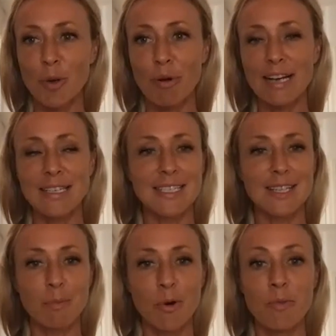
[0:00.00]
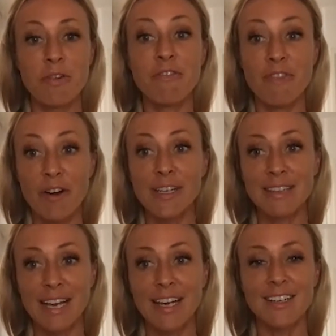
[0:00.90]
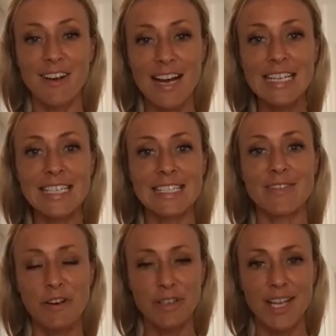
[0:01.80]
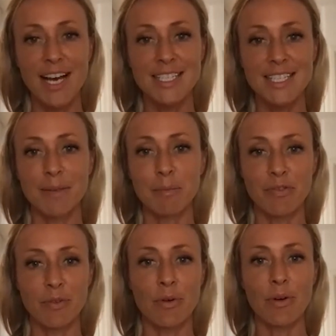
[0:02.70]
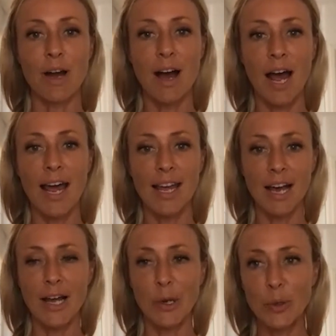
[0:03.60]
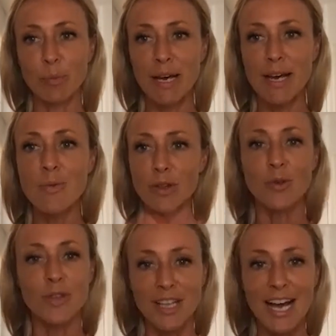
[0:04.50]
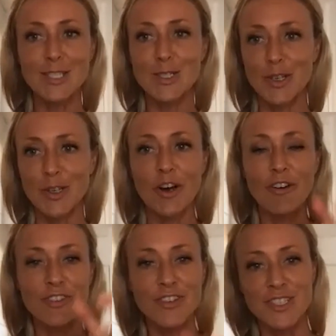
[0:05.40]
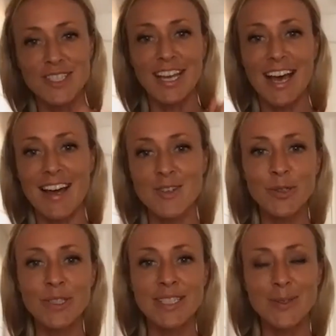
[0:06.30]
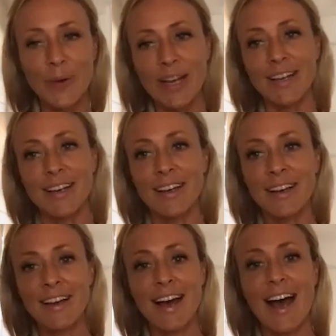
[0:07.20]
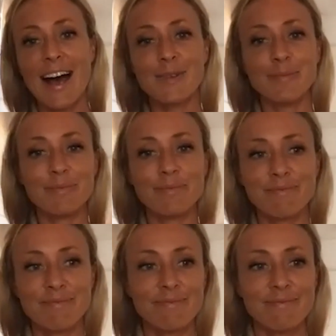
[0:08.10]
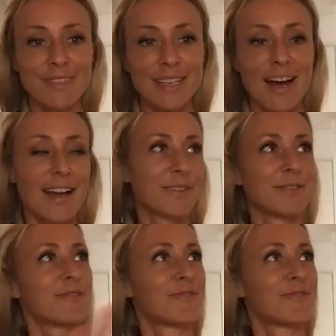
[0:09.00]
practice at the moment very late at night as the very last thing before I go to bed, with all the lights turned off and just a candle, as a way to kind of